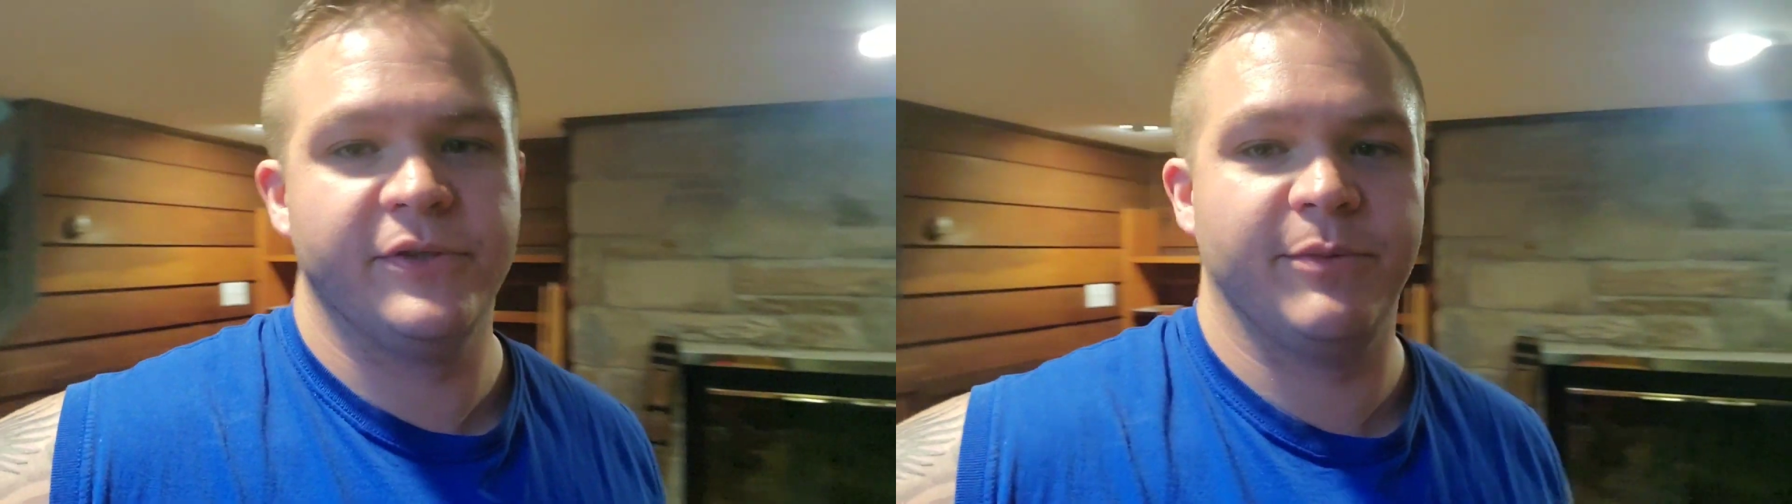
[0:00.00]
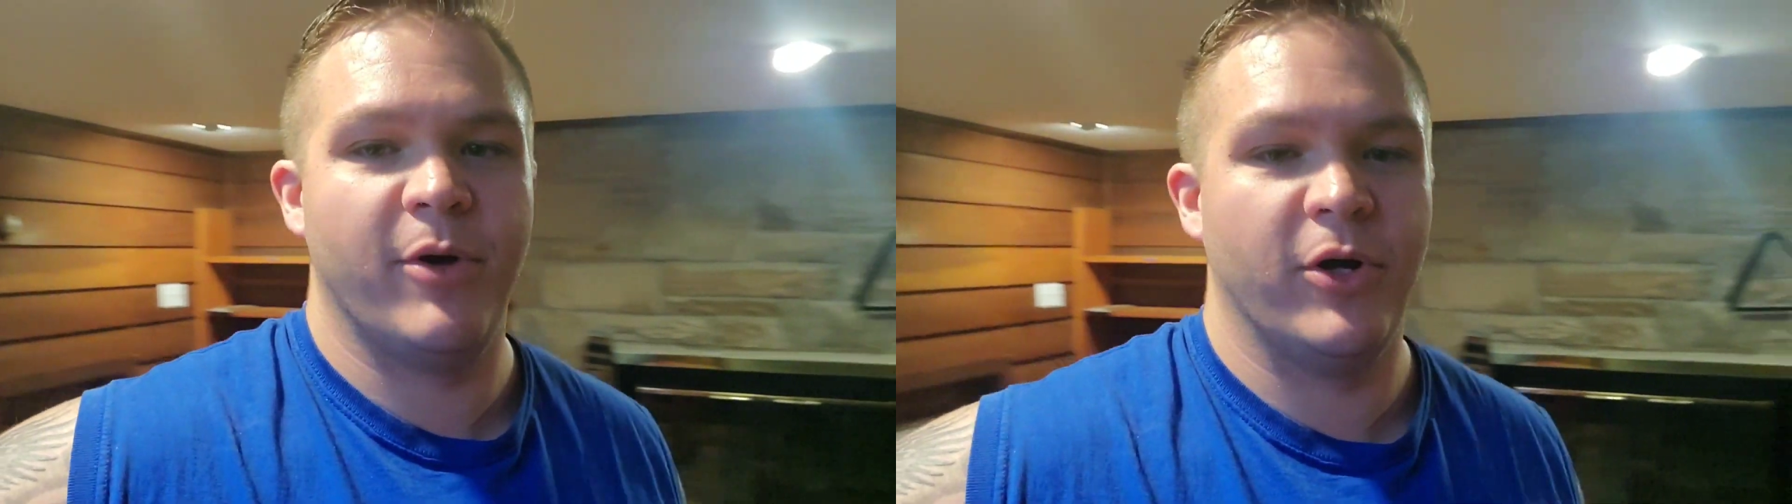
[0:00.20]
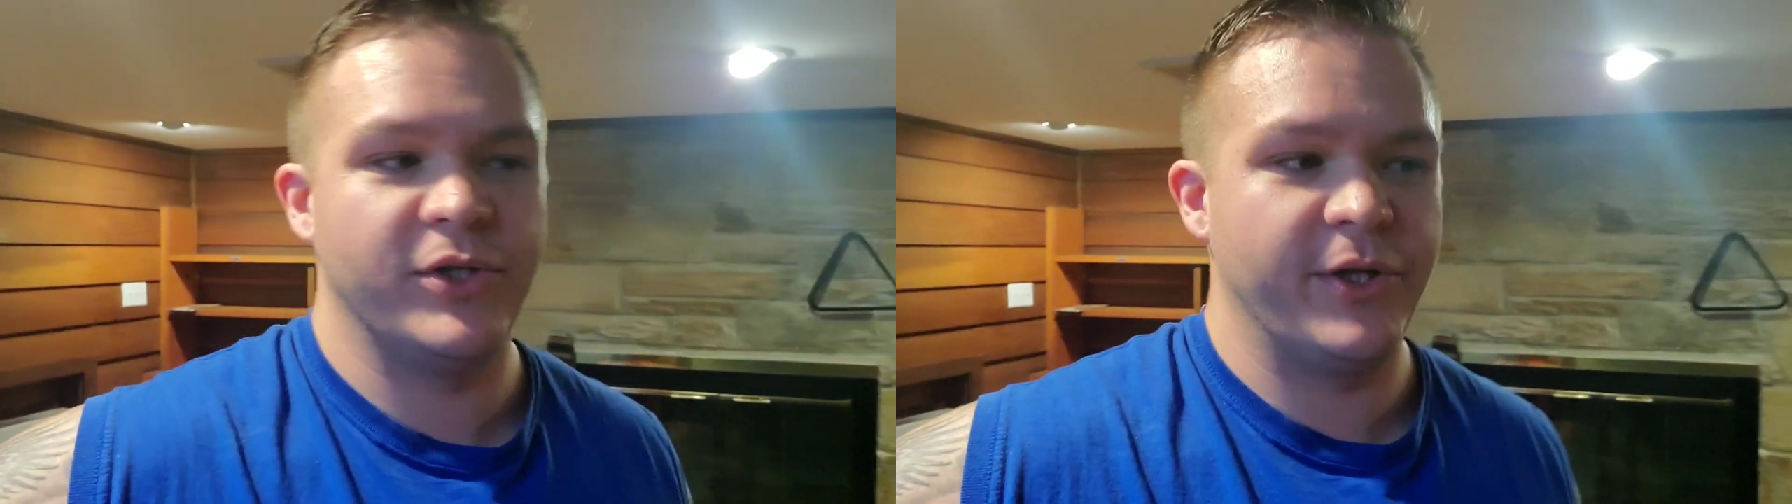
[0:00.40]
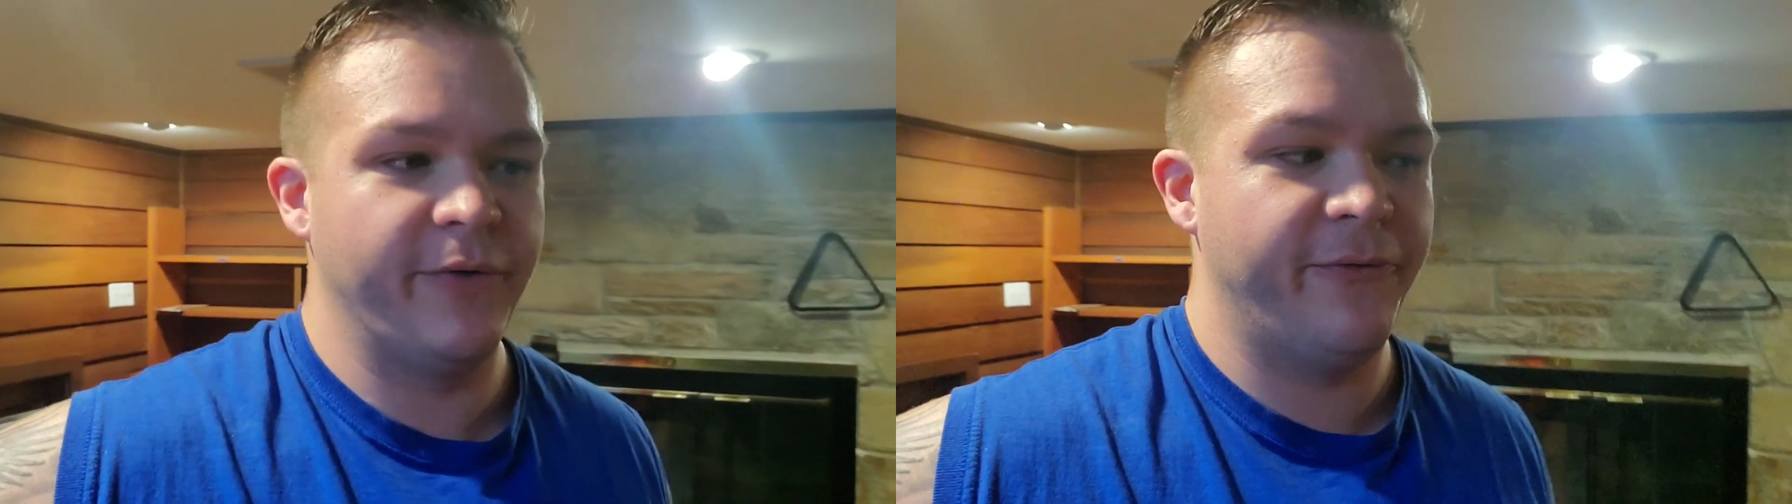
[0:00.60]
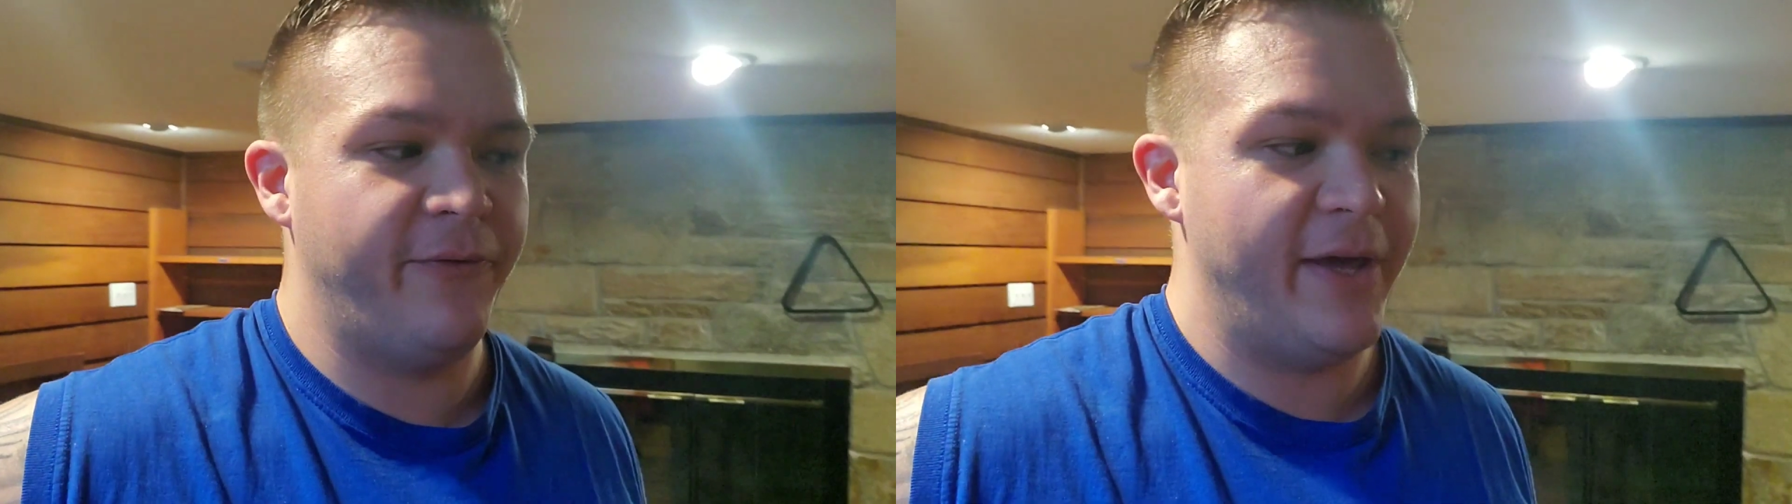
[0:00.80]
small
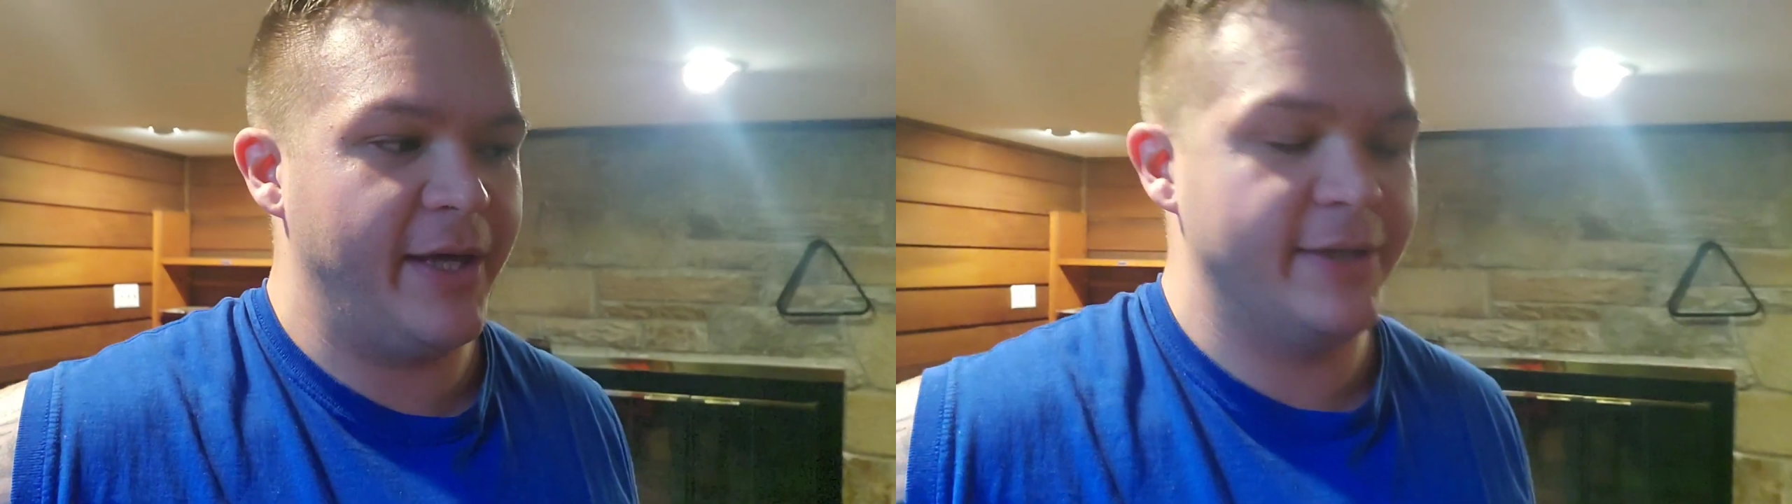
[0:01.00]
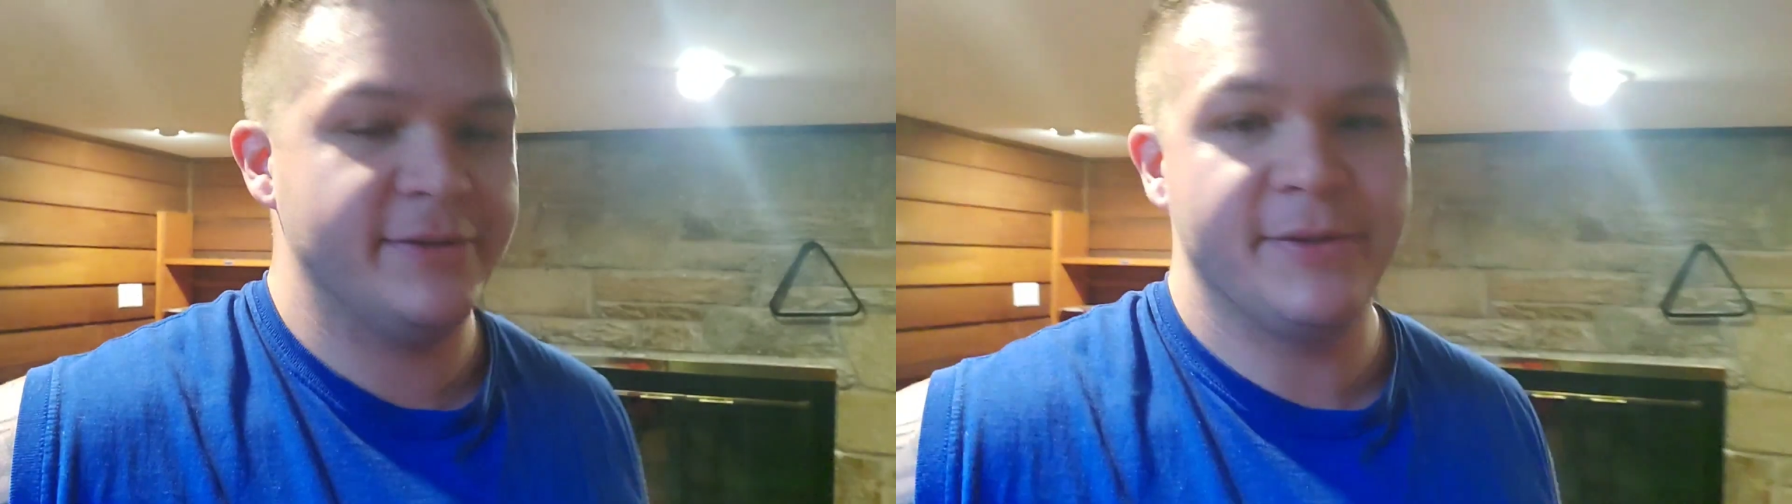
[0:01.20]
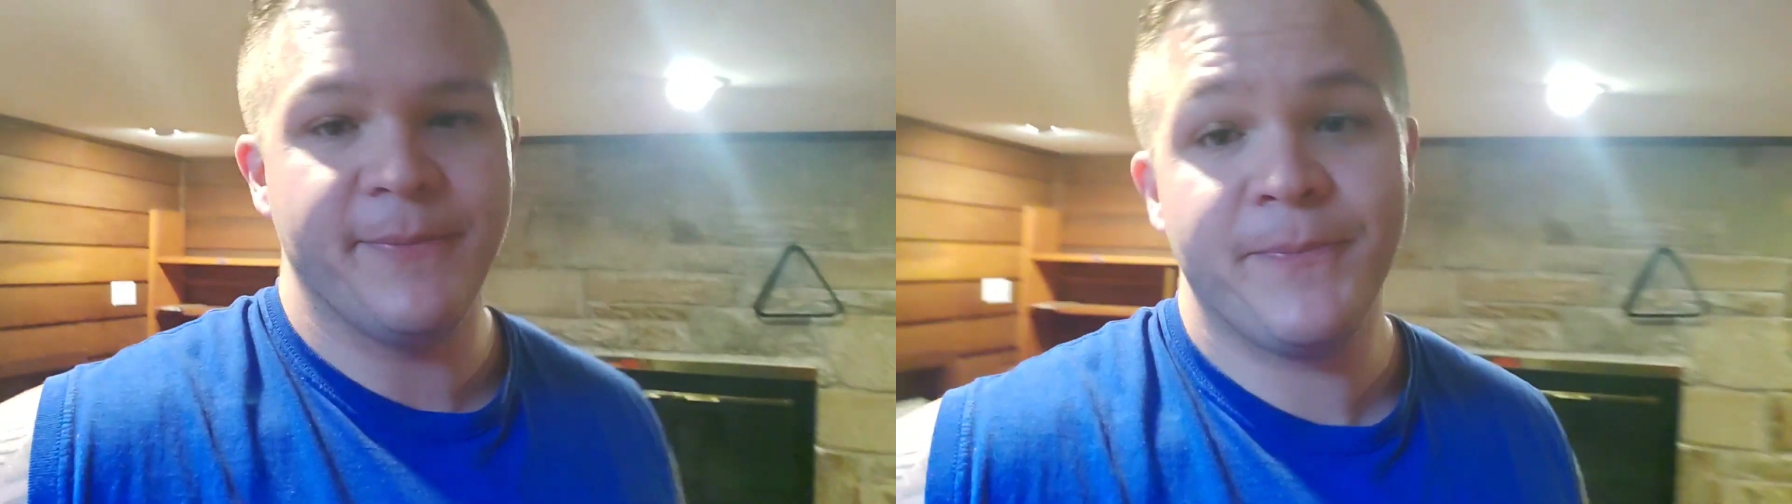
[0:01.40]
geophagus.